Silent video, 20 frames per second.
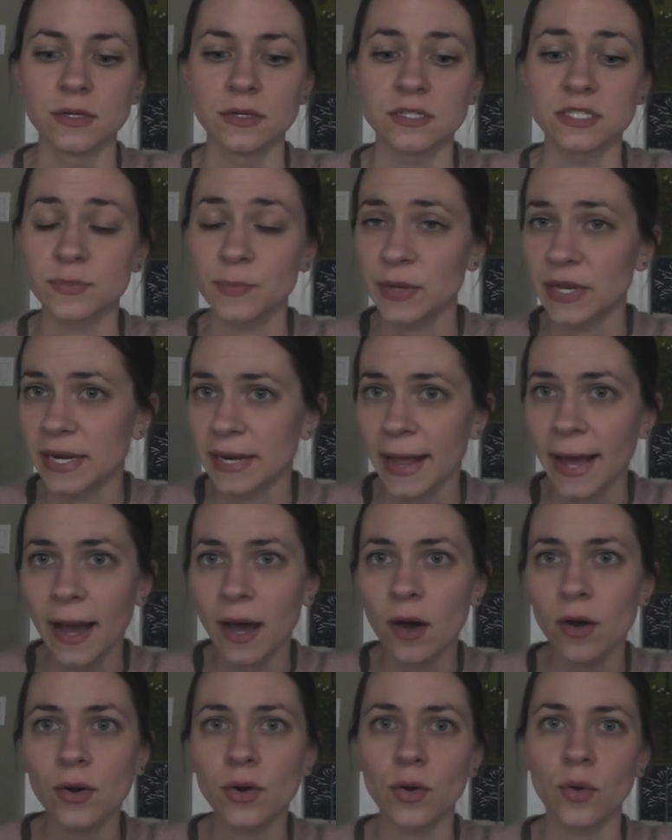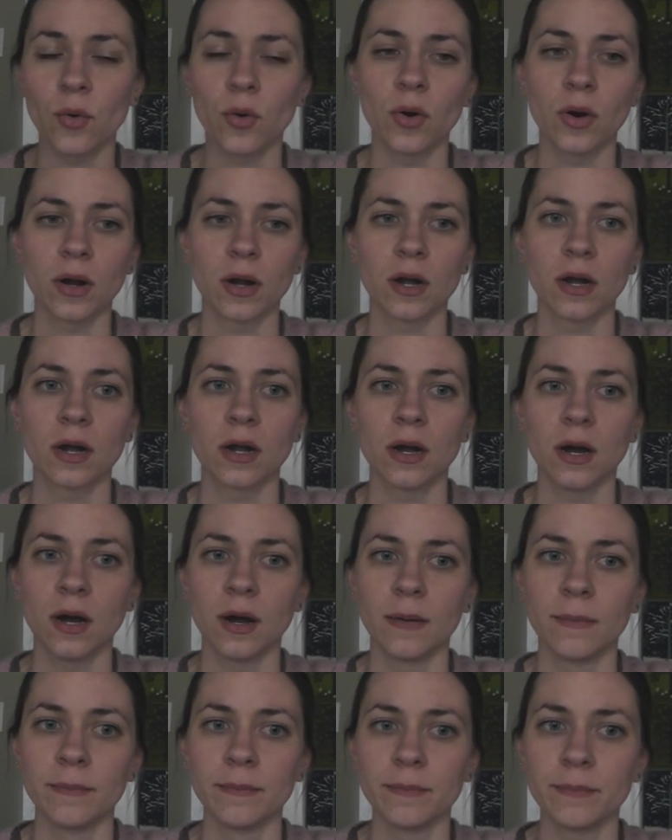spit it out or
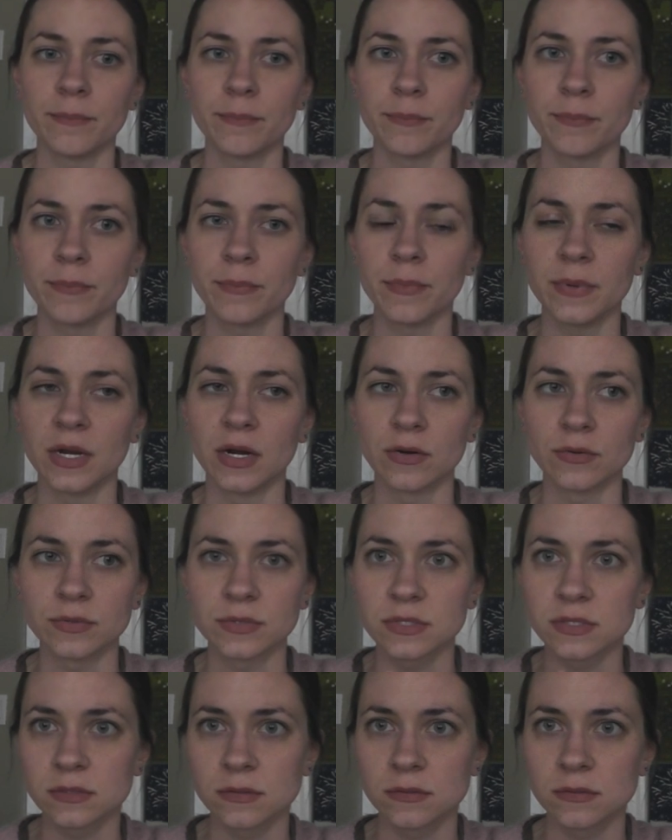you know,